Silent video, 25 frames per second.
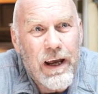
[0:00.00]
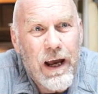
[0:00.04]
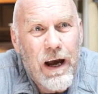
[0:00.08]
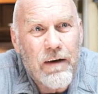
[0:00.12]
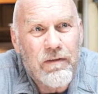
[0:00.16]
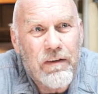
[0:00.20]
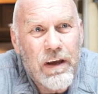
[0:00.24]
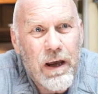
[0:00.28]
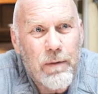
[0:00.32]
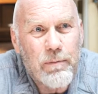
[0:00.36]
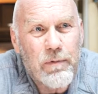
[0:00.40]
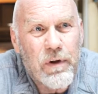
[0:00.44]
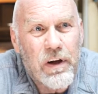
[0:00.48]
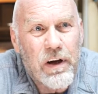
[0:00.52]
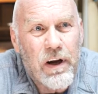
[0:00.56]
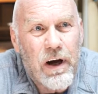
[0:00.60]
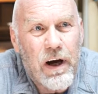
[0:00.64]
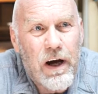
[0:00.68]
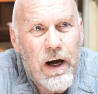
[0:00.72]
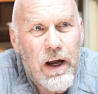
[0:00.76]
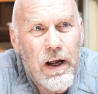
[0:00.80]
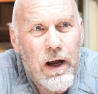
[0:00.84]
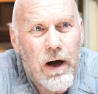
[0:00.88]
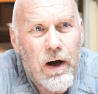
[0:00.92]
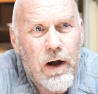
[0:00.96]
kept an
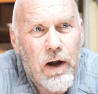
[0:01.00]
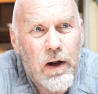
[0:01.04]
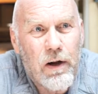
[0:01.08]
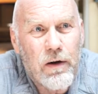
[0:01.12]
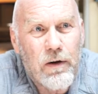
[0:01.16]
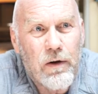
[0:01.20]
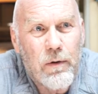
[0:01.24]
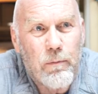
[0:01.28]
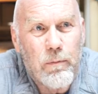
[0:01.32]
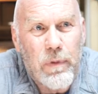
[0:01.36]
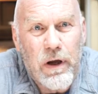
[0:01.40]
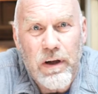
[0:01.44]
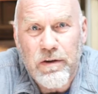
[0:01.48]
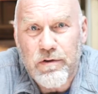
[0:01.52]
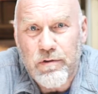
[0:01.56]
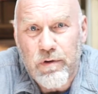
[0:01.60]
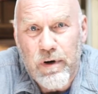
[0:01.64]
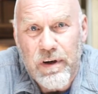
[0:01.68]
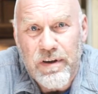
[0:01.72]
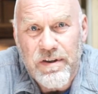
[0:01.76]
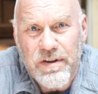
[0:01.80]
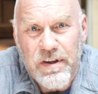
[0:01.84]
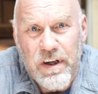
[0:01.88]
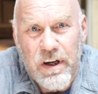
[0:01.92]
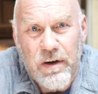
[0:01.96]
eye on Bench
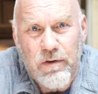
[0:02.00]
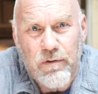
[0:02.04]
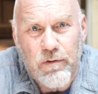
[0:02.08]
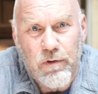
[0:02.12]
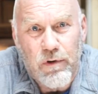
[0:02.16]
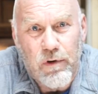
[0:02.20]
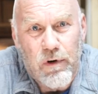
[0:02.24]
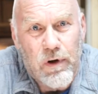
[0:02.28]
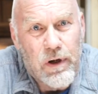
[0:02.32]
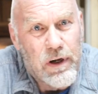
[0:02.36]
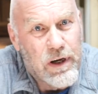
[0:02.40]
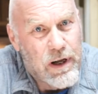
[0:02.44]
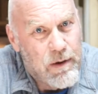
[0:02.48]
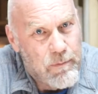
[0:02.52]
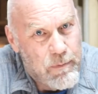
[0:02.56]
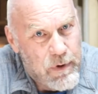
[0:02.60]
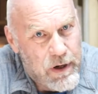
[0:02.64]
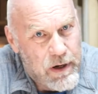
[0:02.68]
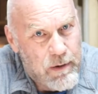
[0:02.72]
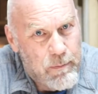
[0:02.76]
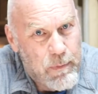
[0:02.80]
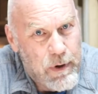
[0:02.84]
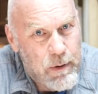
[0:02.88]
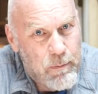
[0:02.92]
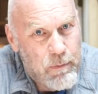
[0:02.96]
Central, and I've been
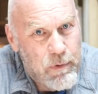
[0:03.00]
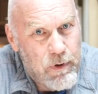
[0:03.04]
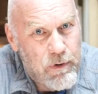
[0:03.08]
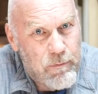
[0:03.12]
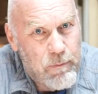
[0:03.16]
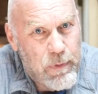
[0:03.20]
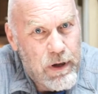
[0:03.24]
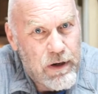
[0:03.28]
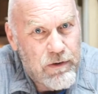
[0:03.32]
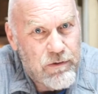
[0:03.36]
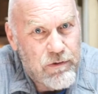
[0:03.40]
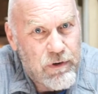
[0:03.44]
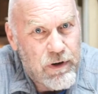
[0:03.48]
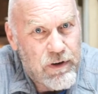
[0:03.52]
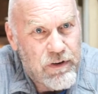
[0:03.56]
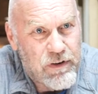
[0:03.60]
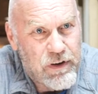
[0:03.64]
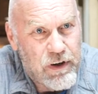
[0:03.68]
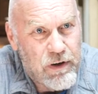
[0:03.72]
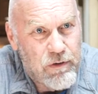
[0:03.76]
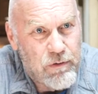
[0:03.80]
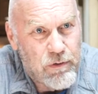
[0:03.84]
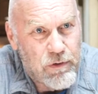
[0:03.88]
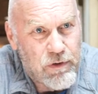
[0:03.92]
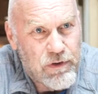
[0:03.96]
a member of Bench
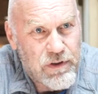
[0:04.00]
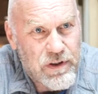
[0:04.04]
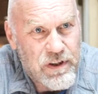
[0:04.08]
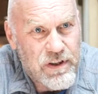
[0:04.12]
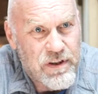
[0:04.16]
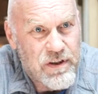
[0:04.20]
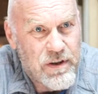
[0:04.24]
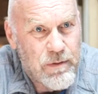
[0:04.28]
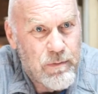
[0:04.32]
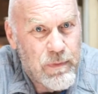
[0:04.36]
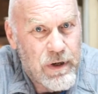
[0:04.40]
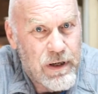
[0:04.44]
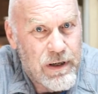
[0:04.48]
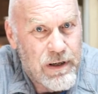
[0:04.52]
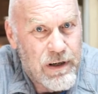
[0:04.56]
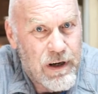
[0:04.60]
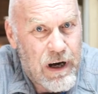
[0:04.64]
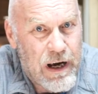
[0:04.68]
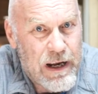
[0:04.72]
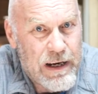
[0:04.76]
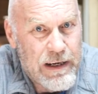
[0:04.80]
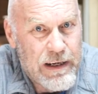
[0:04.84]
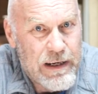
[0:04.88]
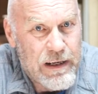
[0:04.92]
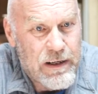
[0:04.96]
Central since the
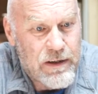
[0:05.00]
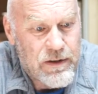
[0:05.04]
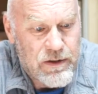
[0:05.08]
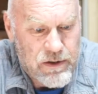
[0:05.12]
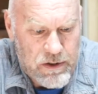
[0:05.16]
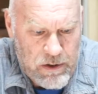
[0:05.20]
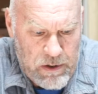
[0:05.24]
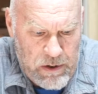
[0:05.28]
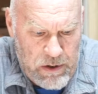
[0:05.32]
mid-90s.